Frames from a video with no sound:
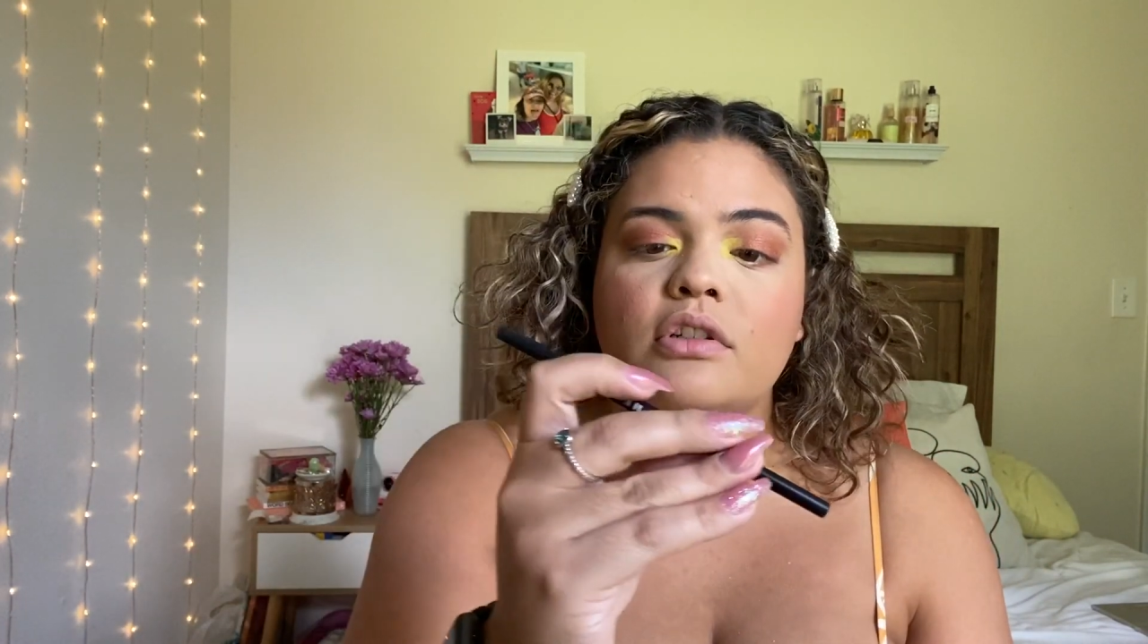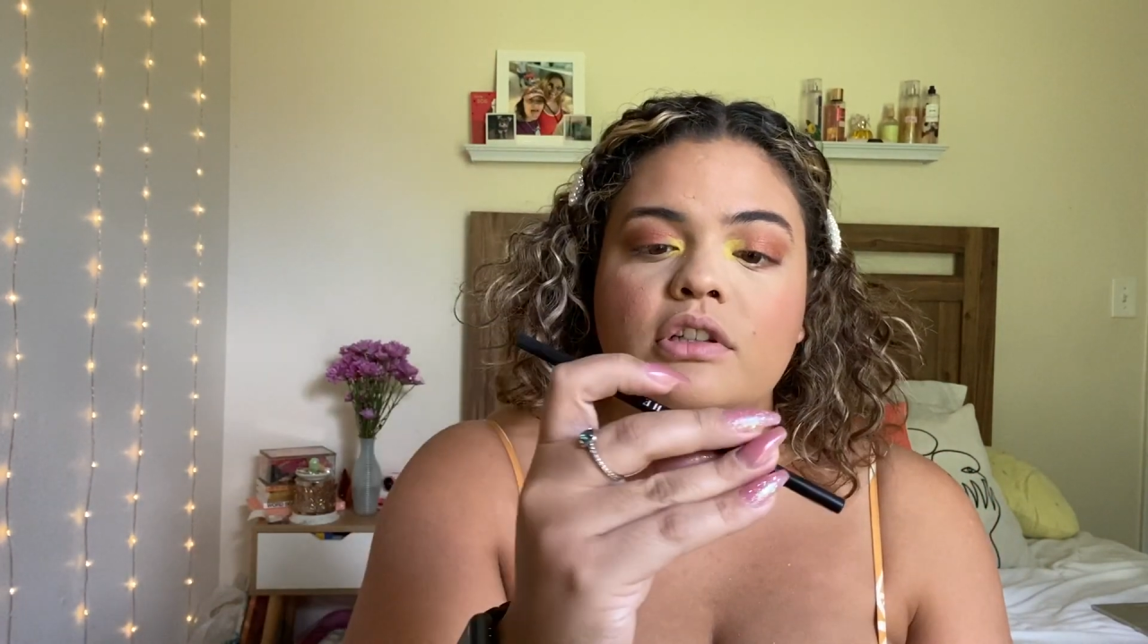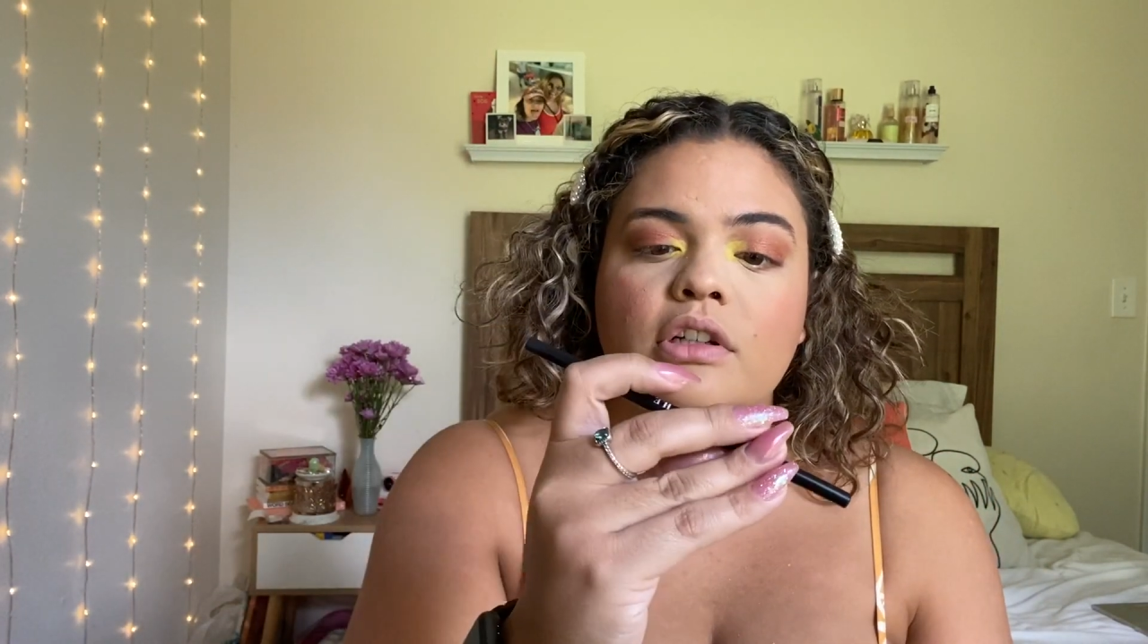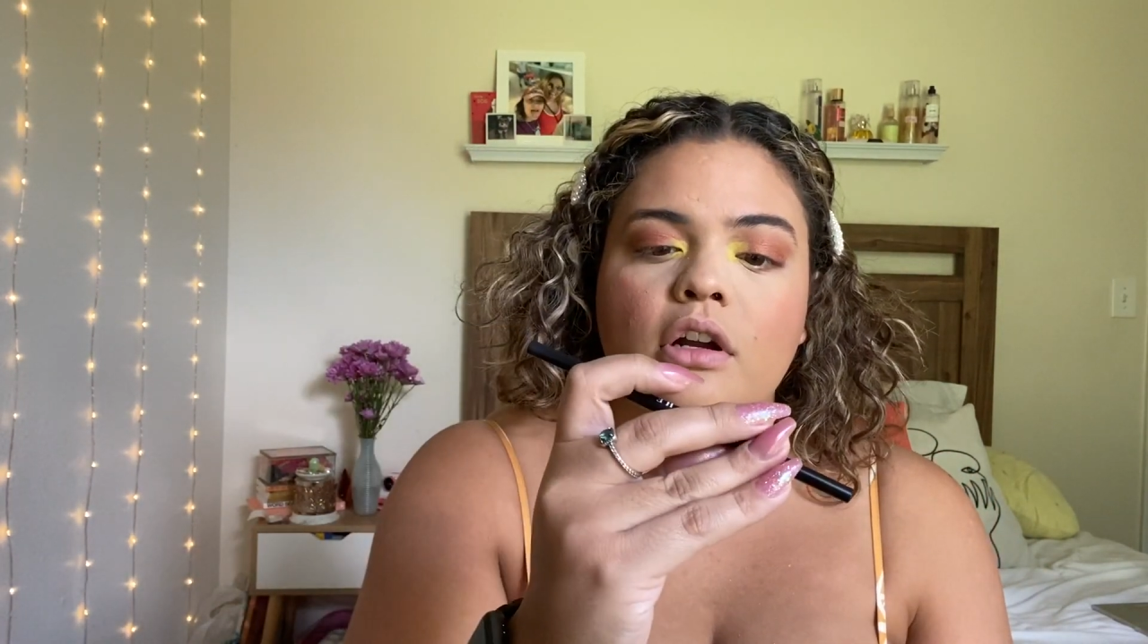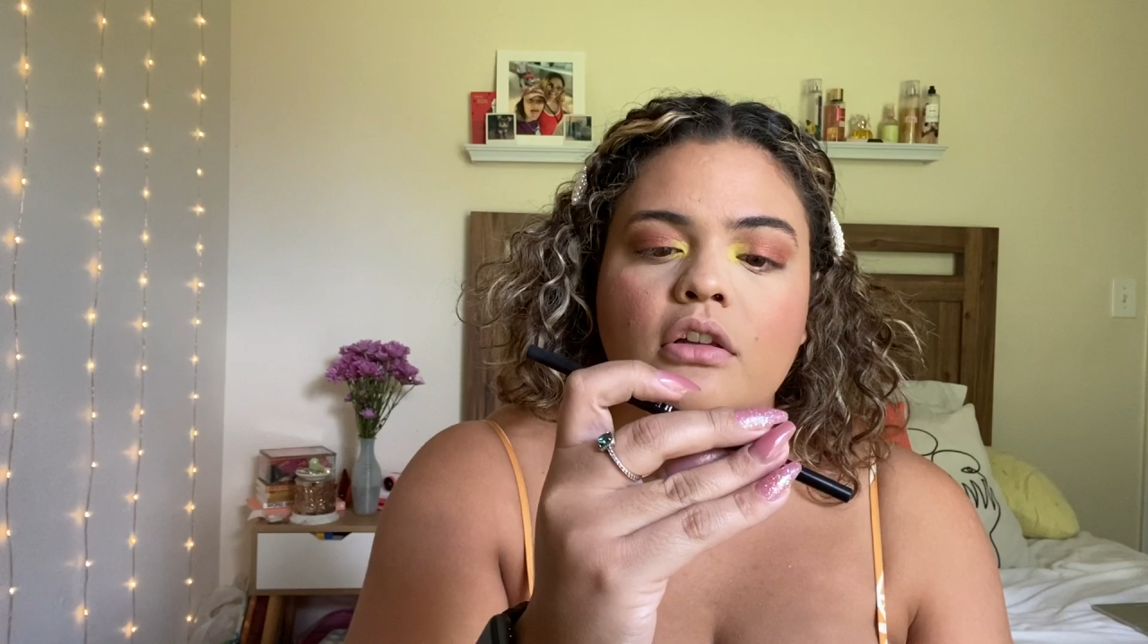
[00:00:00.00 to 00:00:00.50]
in
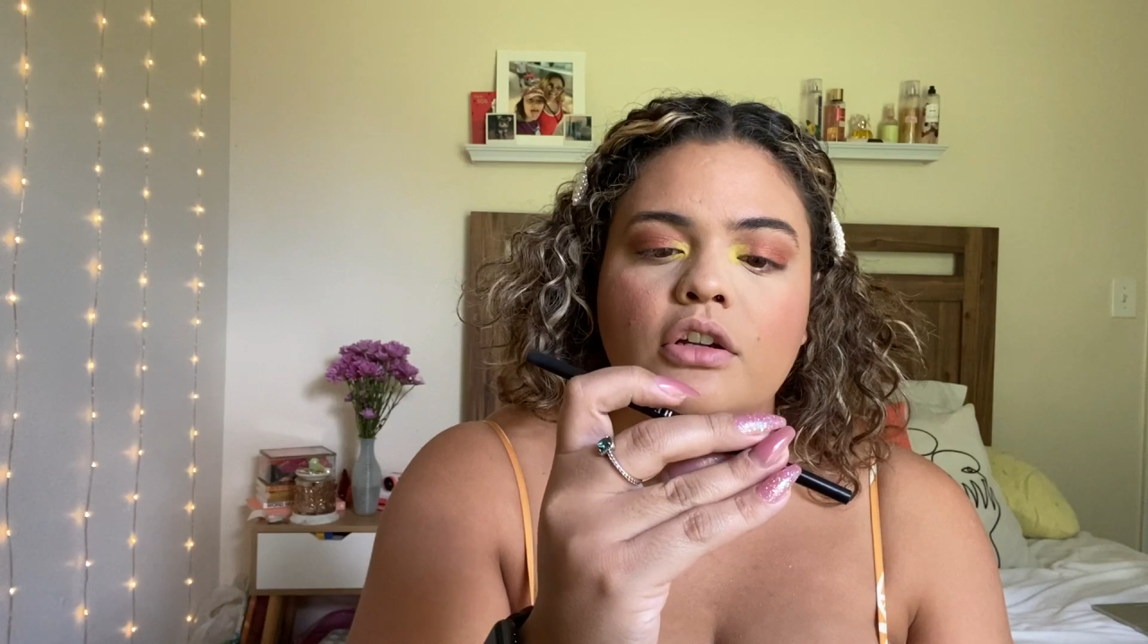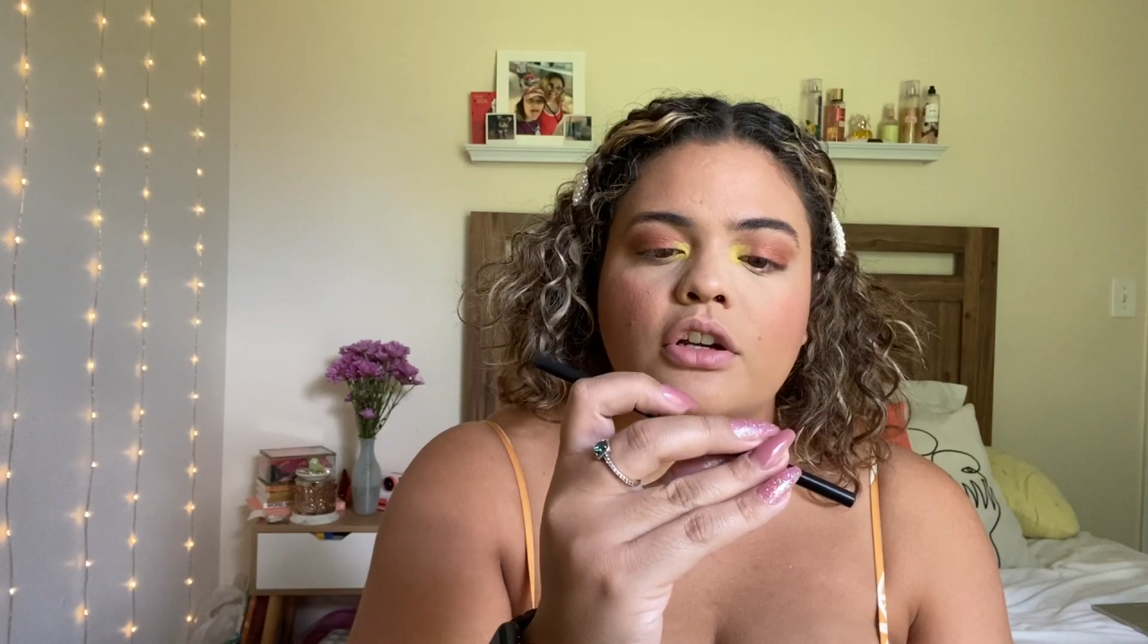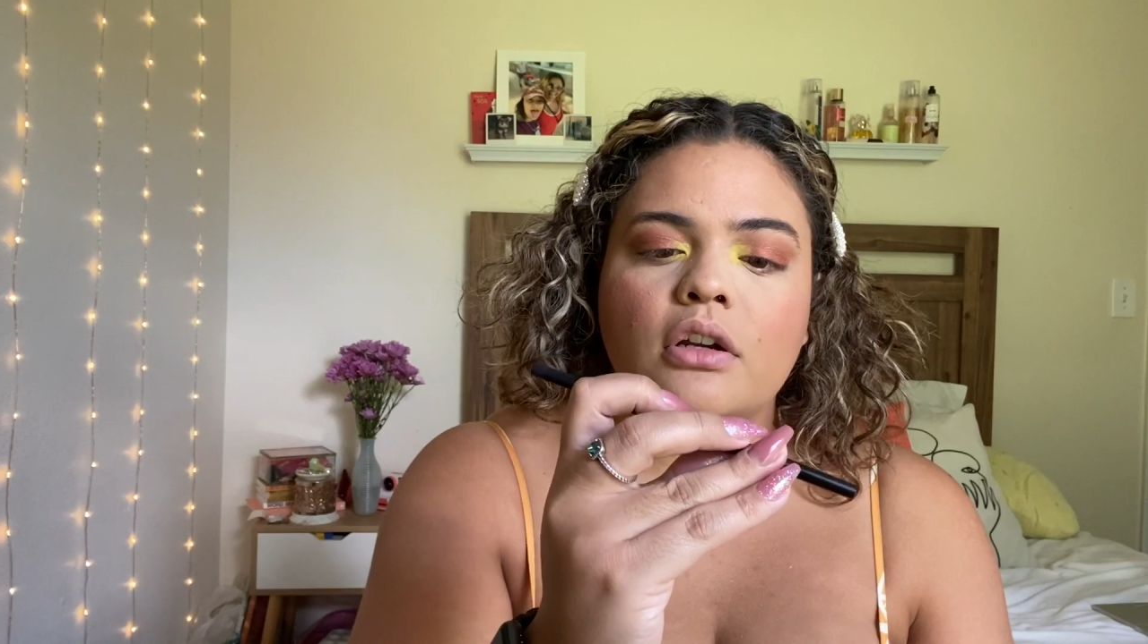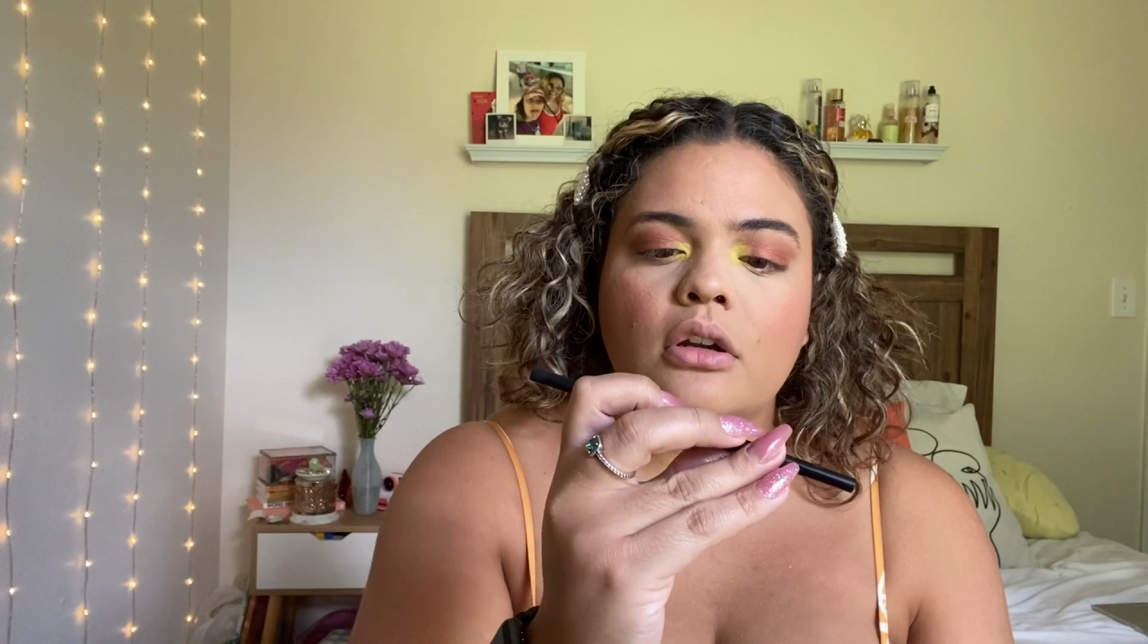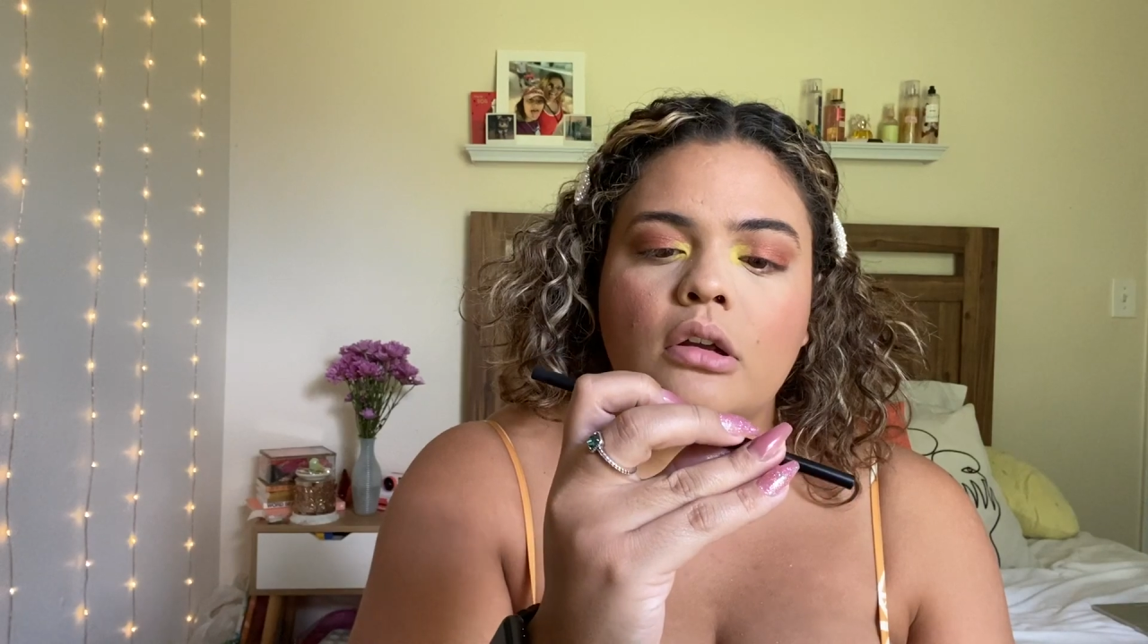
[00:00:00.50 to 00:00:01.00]
the color